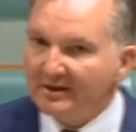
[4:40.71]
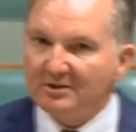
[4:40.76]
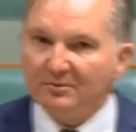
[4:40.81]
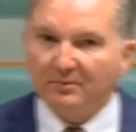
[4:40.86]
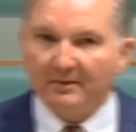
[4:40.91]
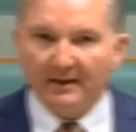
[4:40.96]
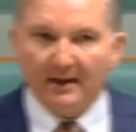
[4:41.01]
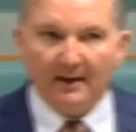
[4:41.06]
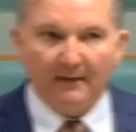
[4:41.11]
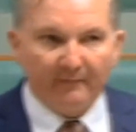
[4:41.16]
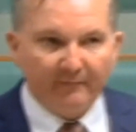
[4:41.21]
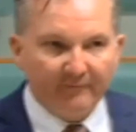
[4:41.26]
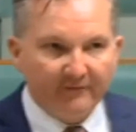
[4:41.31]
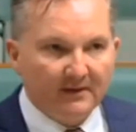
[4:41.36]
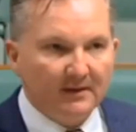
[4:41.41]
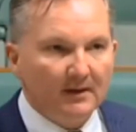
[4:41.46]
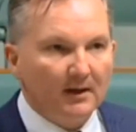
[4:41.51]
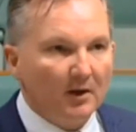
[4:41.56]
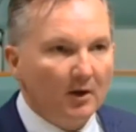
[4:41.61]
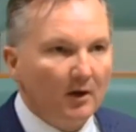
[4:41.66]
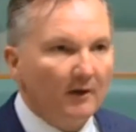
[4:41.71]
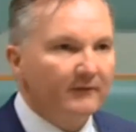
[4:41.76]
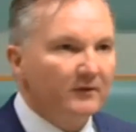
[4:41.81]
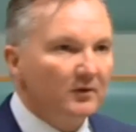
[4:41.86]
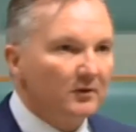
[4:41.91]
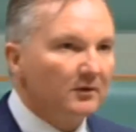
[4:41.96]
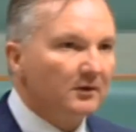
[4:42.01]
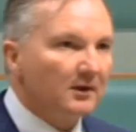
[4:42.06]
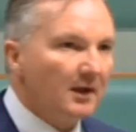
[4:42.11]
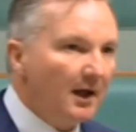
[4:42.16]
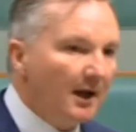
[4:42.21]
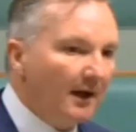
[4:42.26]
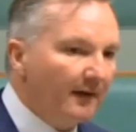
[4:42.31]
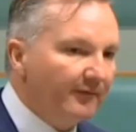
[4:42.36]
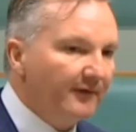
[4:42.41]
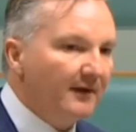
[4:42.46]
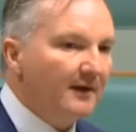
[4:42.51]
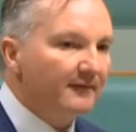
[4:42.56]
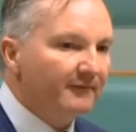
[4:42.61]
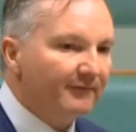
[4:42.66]
without fear of your
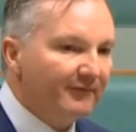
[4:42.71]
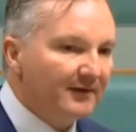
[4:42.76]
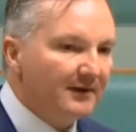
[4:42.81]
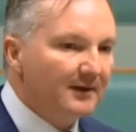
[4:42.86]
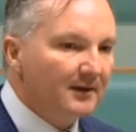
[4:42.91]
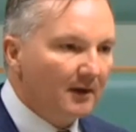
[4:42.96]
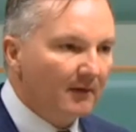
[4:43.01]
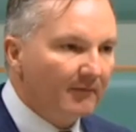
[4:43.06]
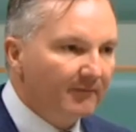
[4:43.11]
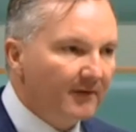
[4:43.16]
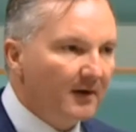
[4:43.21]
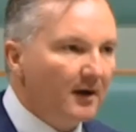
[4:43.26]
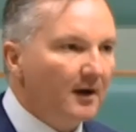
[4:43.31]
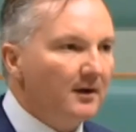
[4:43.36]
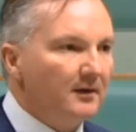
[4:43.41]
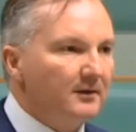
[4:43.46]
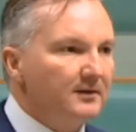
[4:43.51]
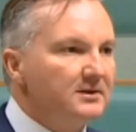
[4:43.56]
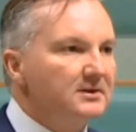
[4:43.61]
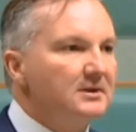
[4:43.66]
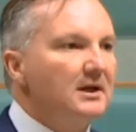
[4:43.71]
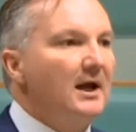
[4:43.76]
life and fear of violence,